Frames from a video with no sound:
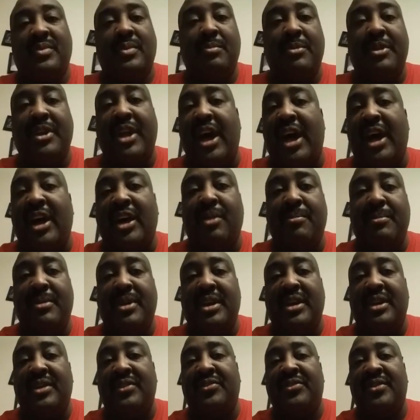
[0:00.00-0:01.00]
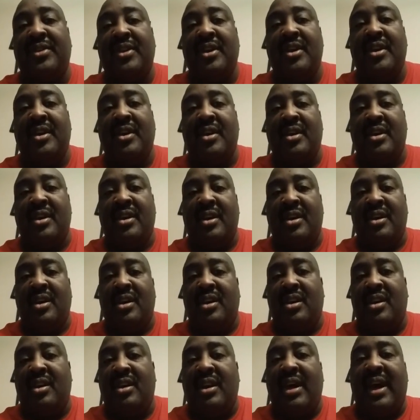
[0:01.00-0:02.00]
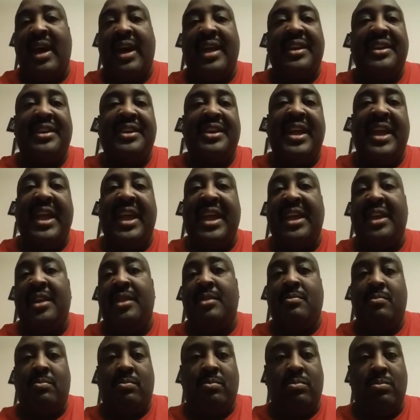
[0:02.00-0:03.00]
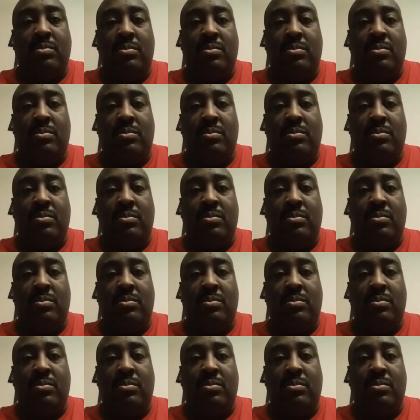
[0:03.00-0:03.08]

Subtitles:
Monogamy is not dead.